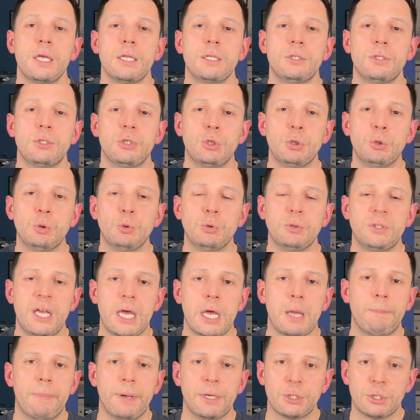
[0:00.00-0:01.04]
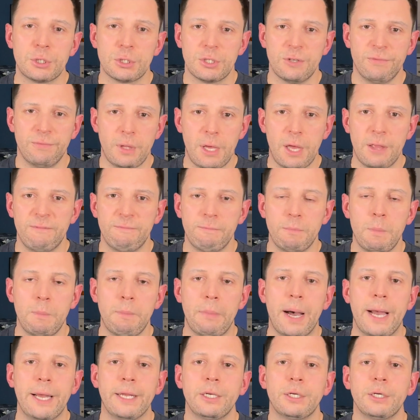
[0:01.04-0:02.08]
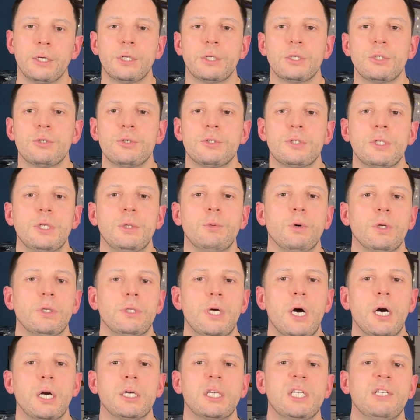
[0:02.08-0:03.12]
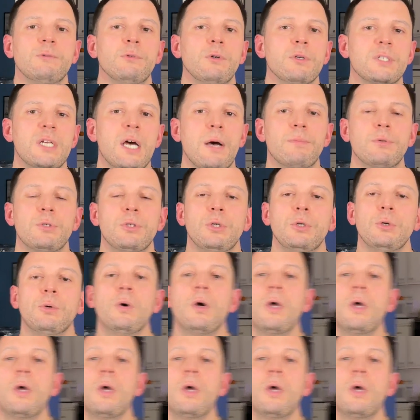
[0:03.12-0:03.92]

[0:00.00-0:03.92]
to take pictures of that binder to see what Dr. Evil was up to.